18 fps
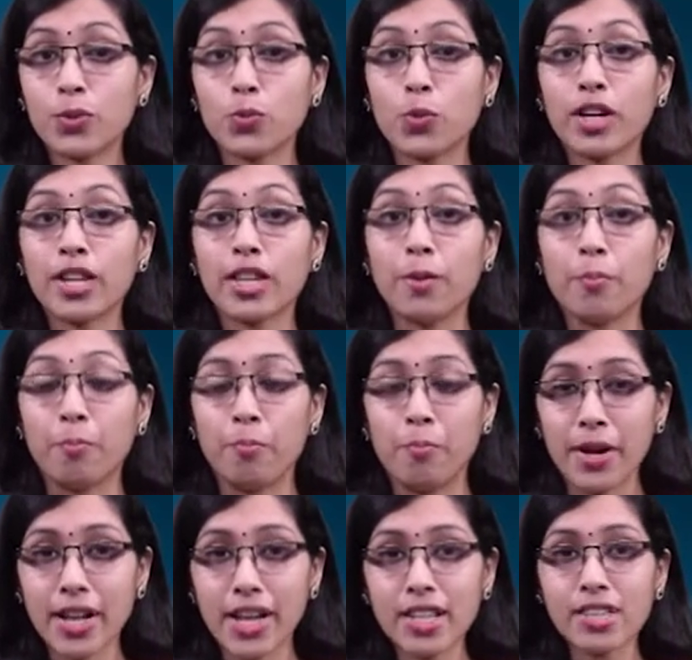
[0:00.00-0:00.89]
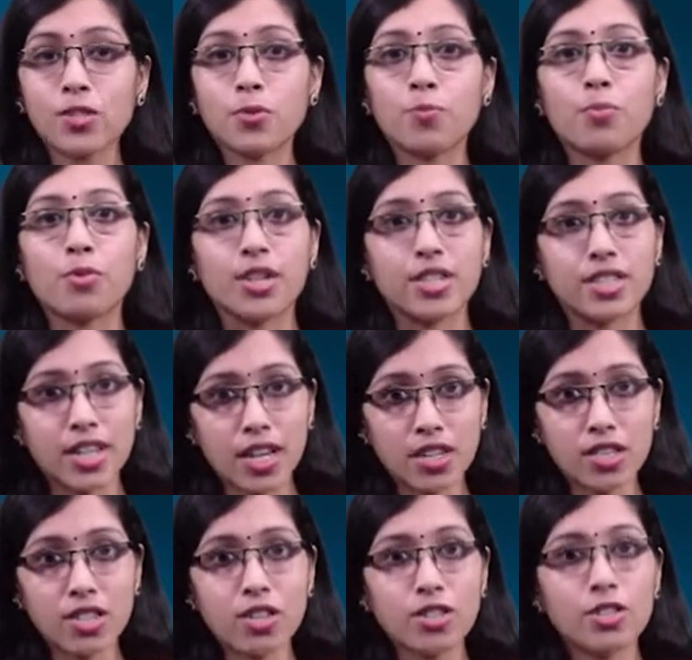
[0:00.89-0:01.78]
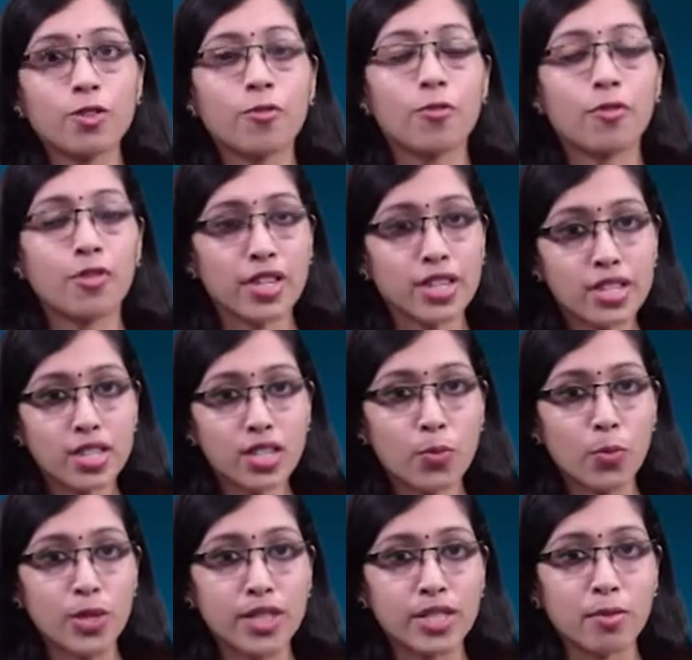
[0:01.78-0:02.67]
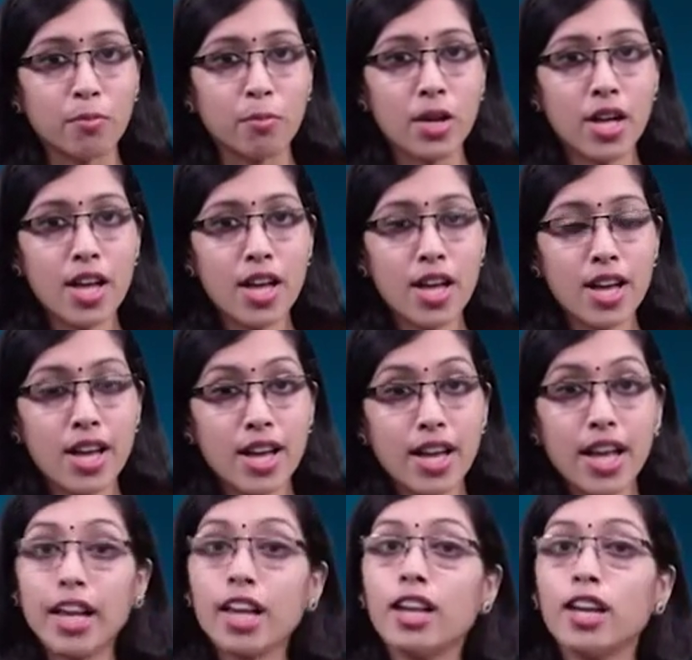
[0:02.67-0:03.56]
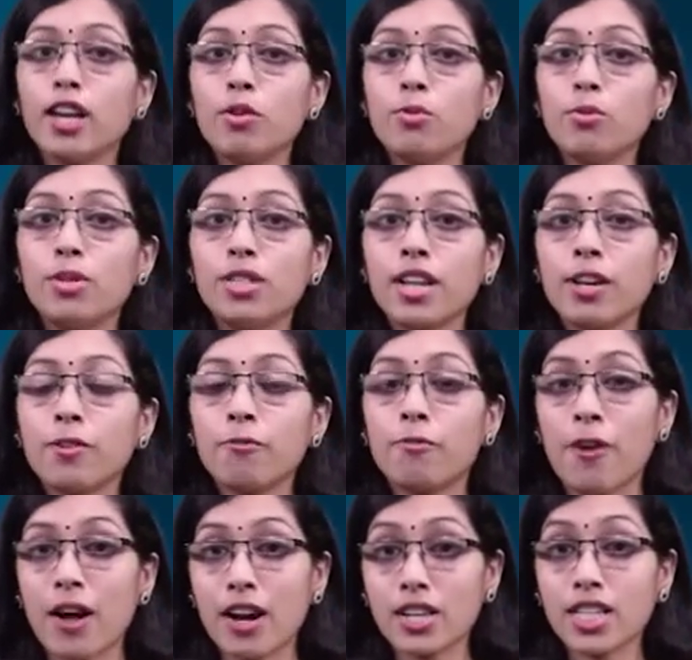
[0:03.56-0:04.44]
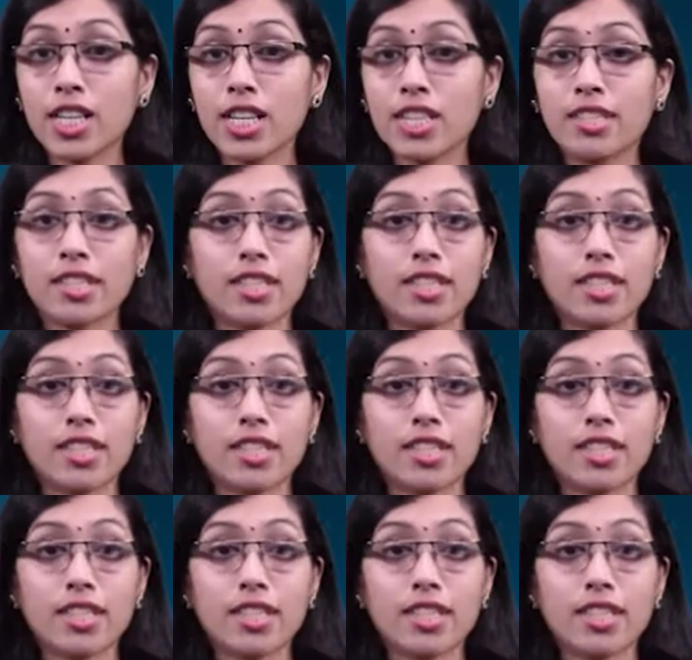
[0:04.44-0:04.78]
were the biggest predictors of recidivism, including factors